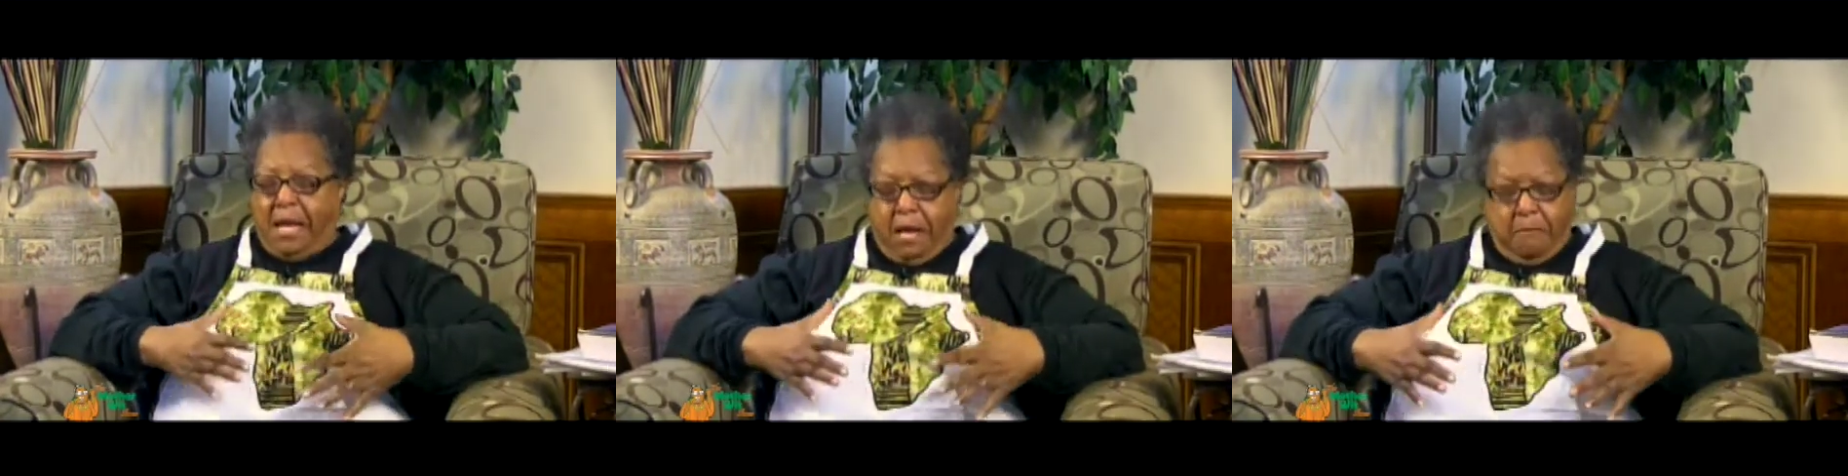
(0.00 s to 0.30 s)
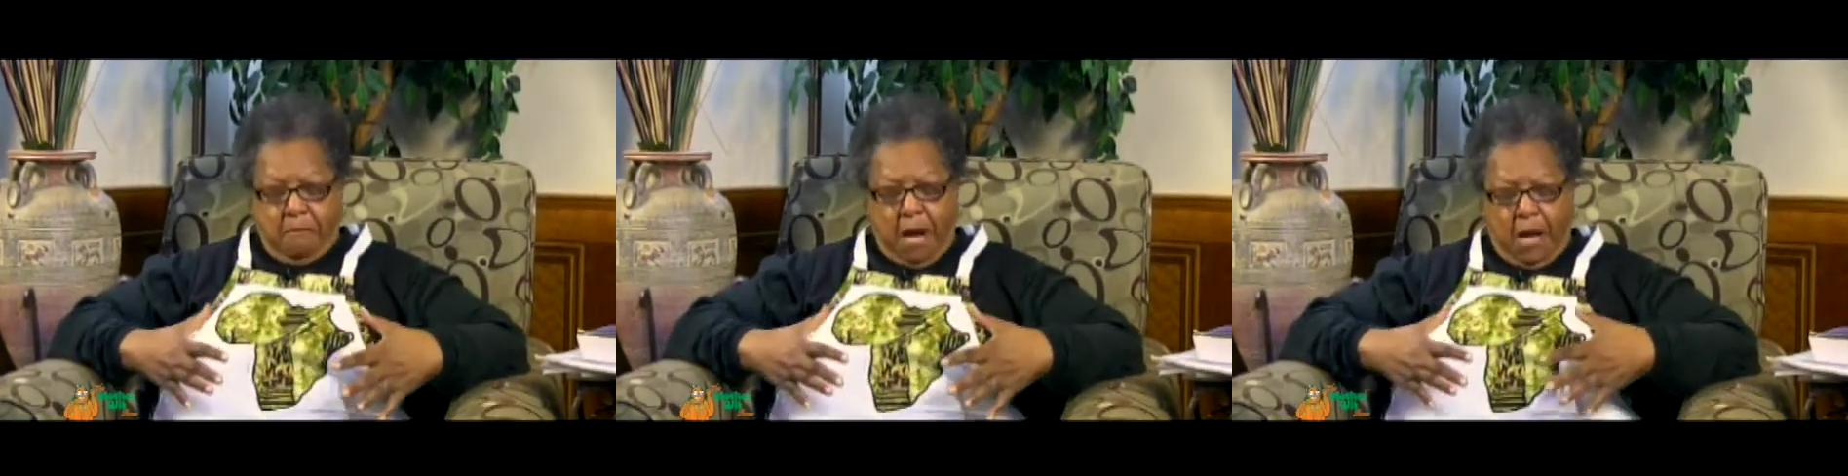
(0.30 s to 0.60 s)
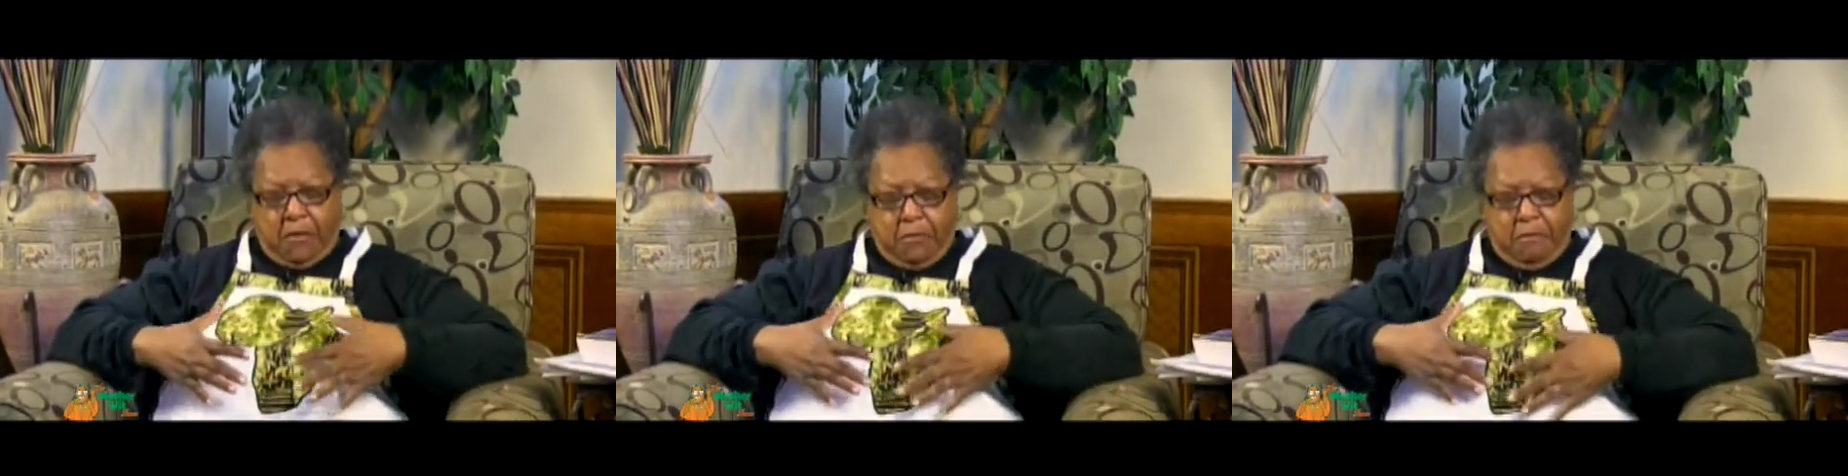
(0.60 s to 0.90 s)
named
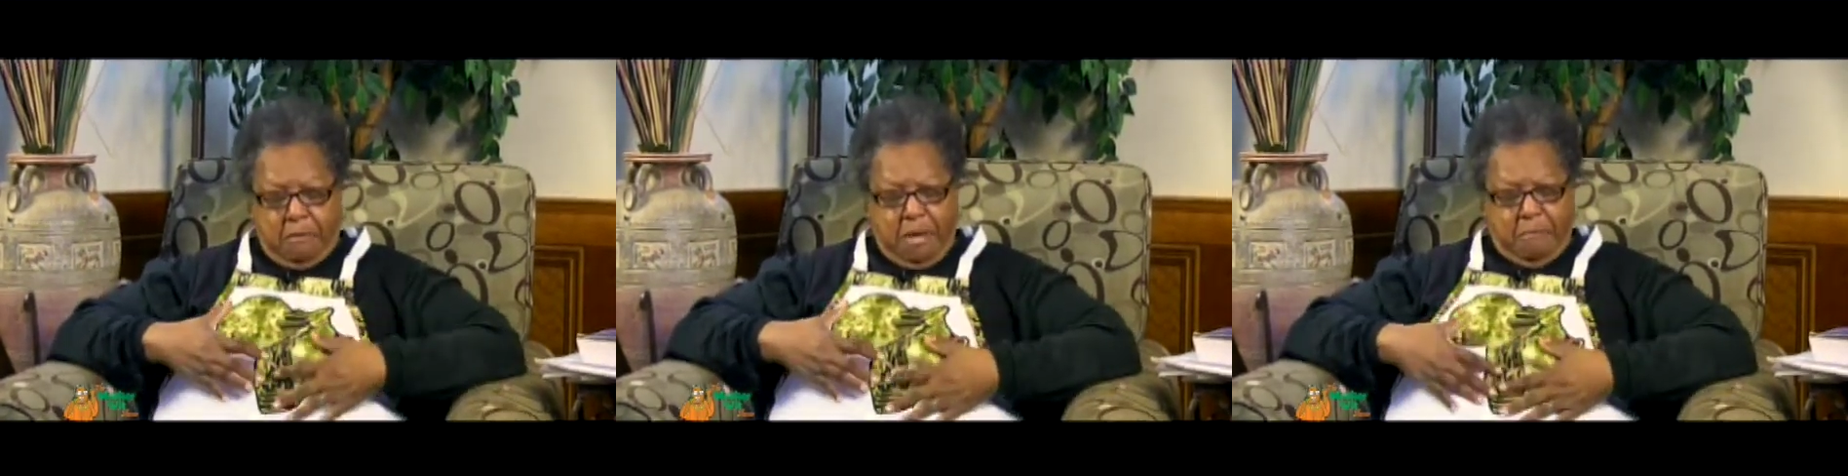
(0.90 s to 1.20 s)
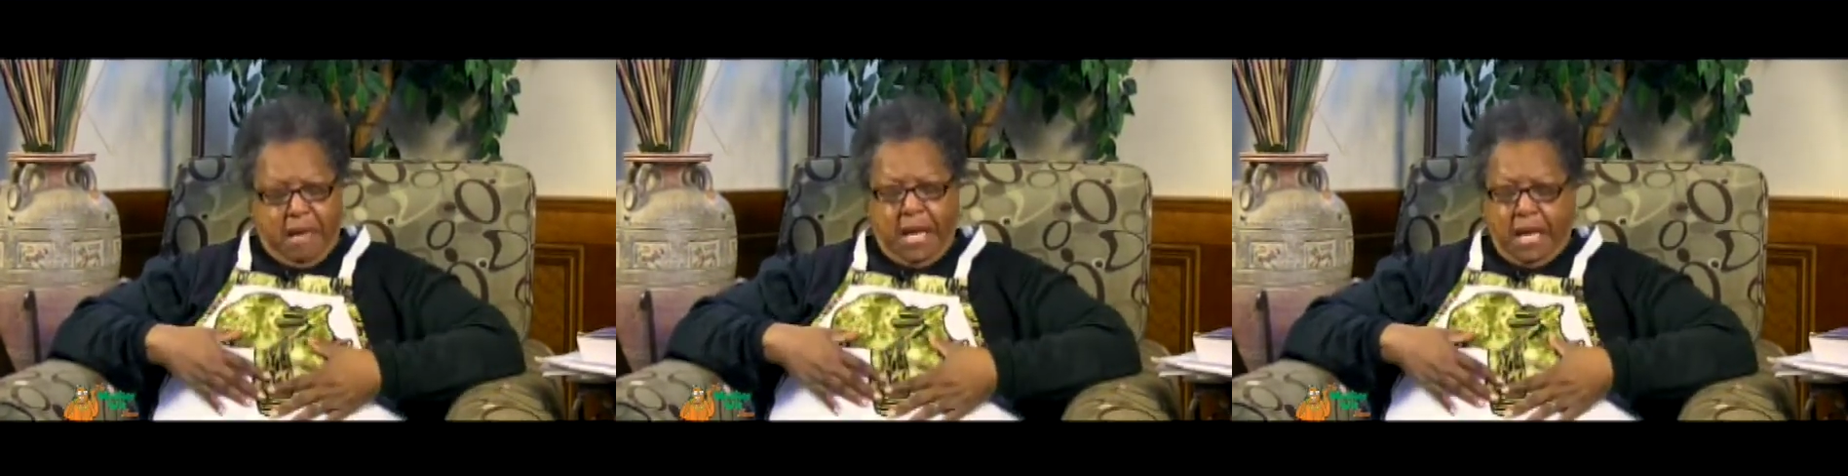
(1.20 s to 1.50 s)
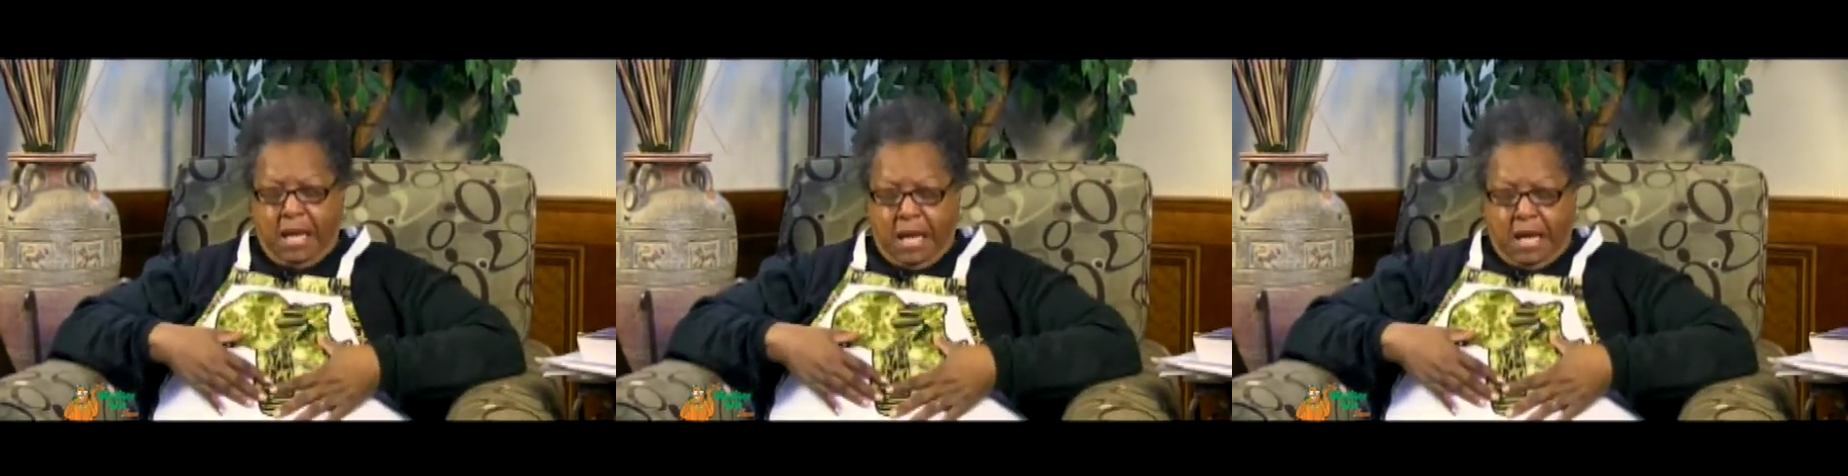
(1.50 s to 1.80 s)
Marjorie May
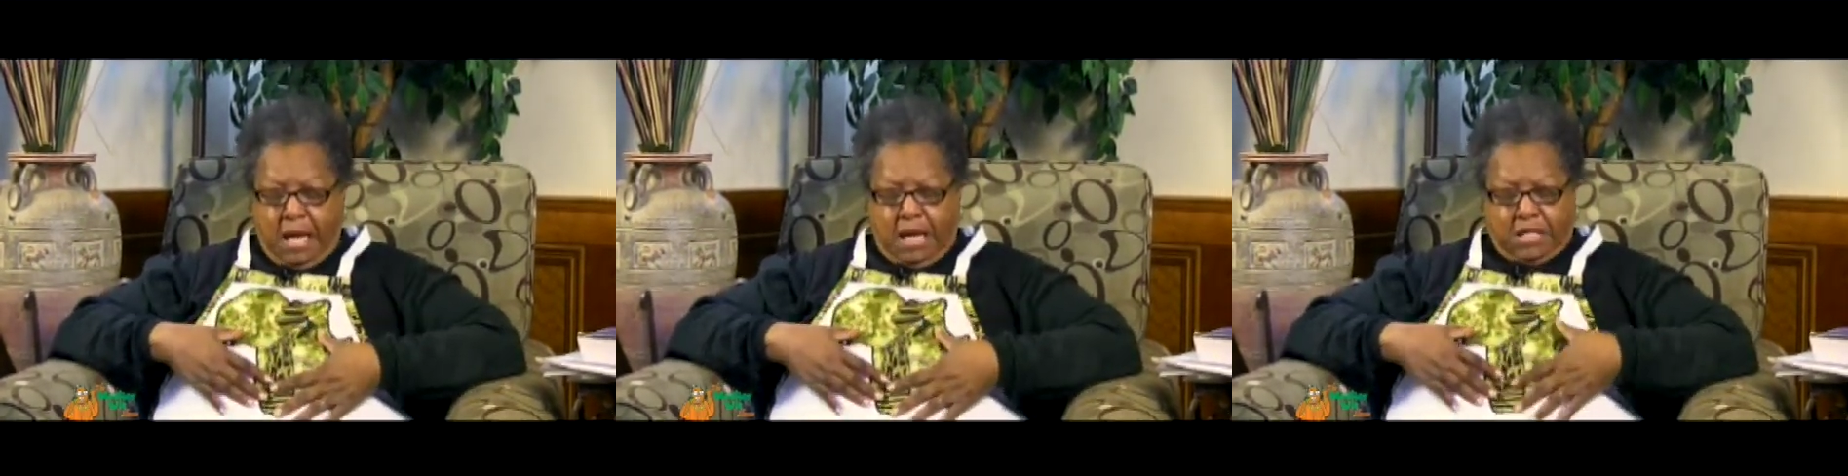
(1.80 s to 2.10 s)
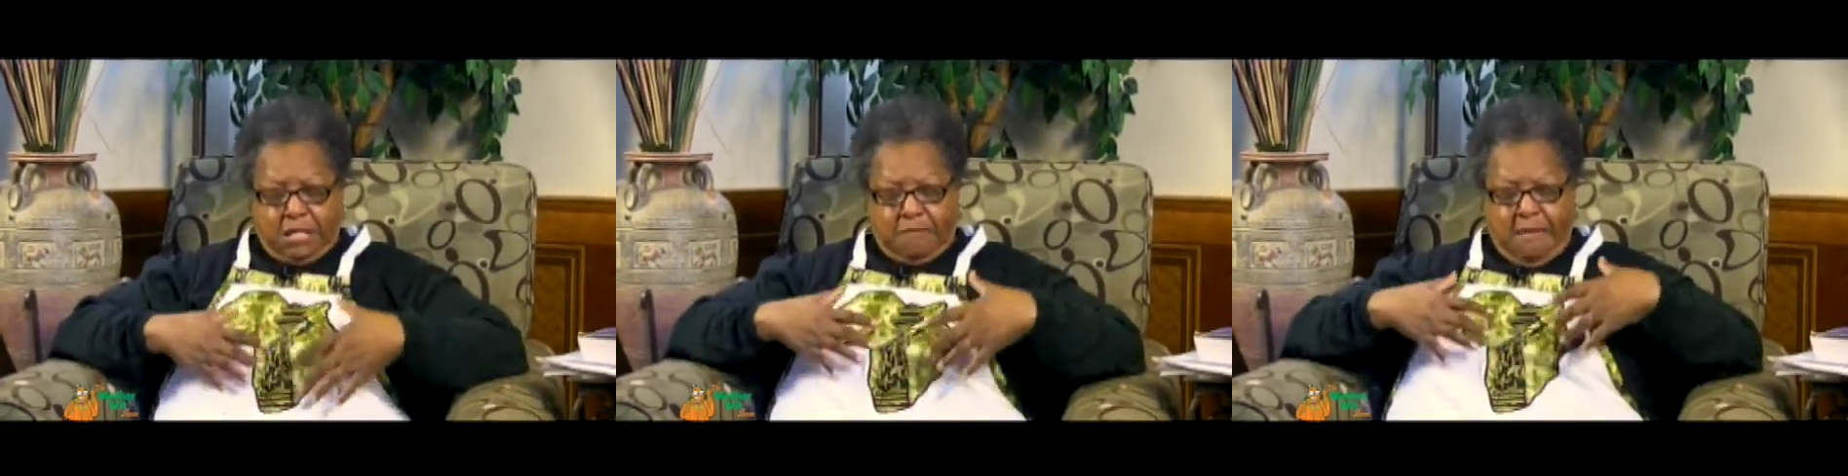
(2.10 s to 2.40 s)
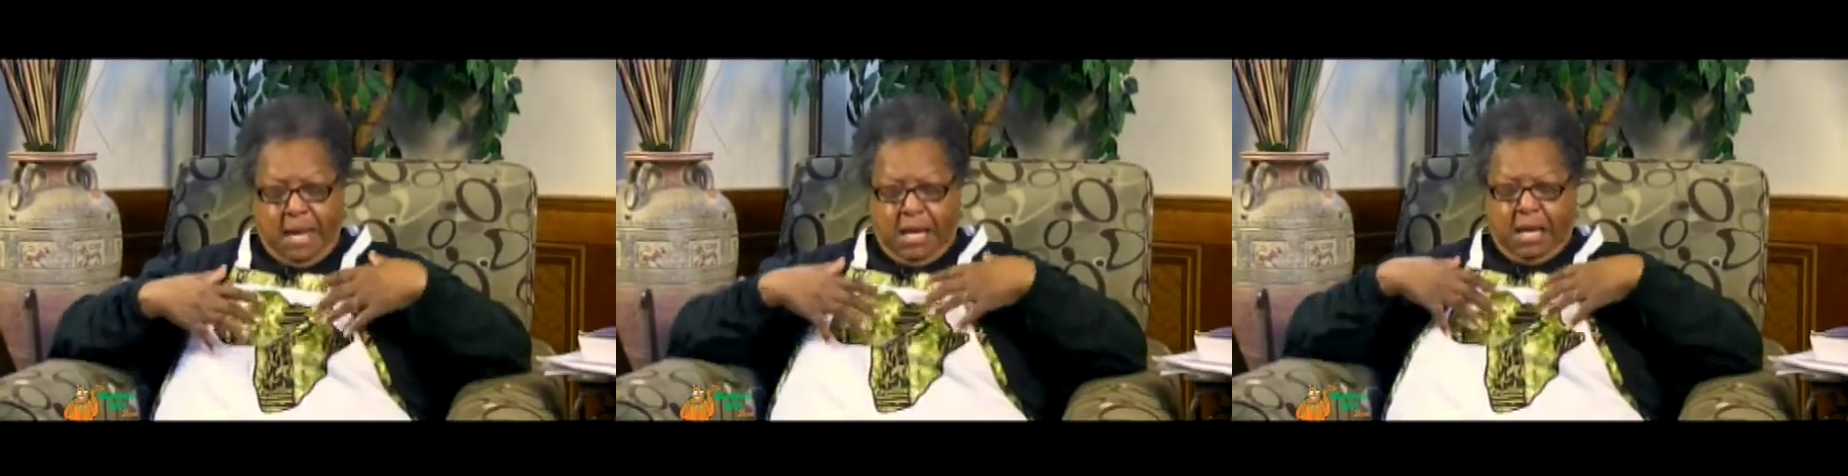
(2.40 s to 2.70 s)
Bain. She
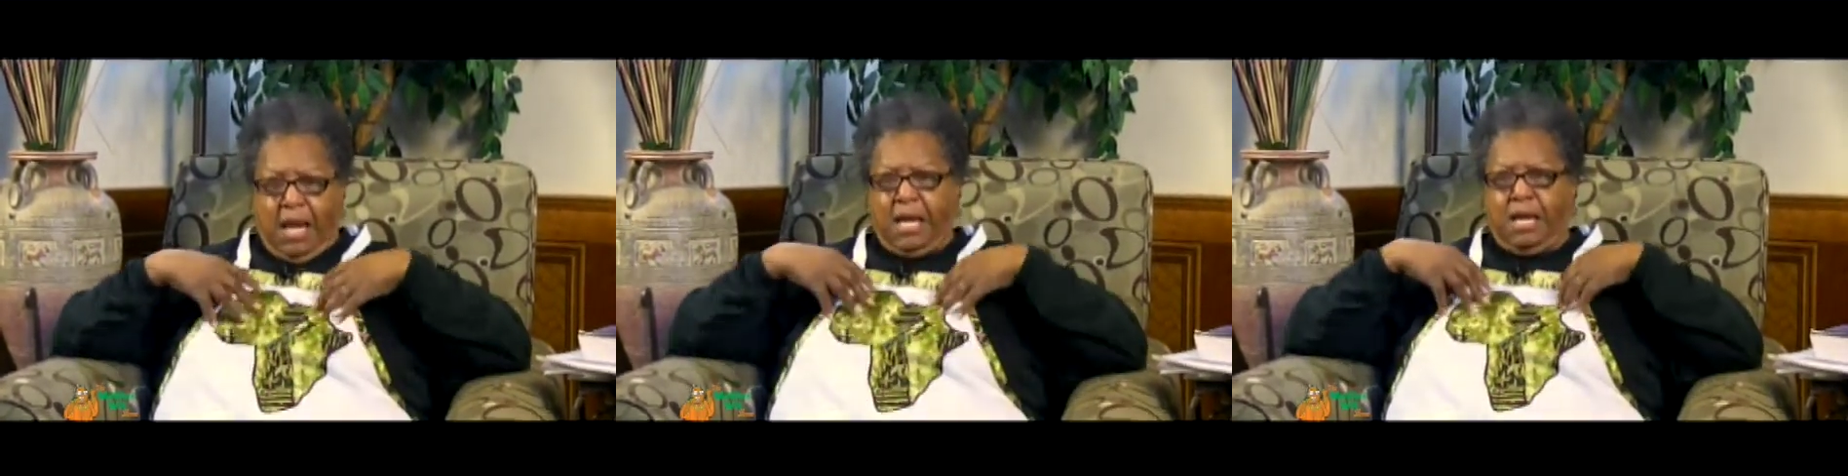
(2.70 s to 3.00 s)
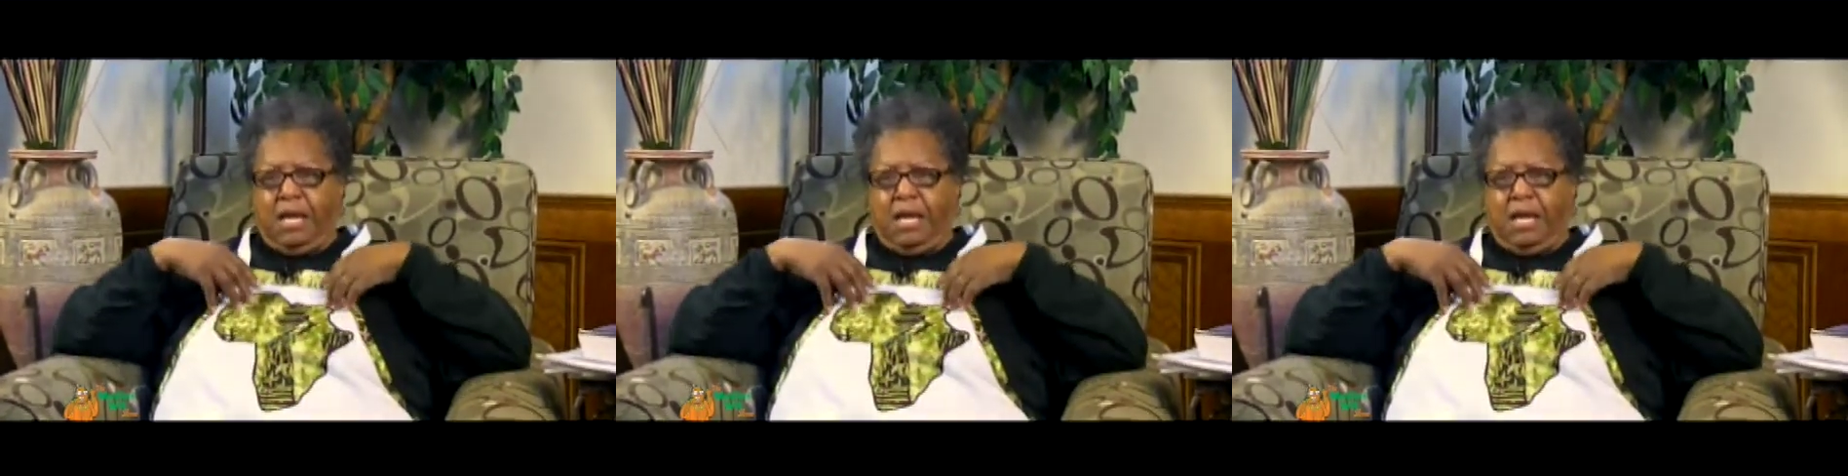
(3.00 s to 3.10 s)
made it, and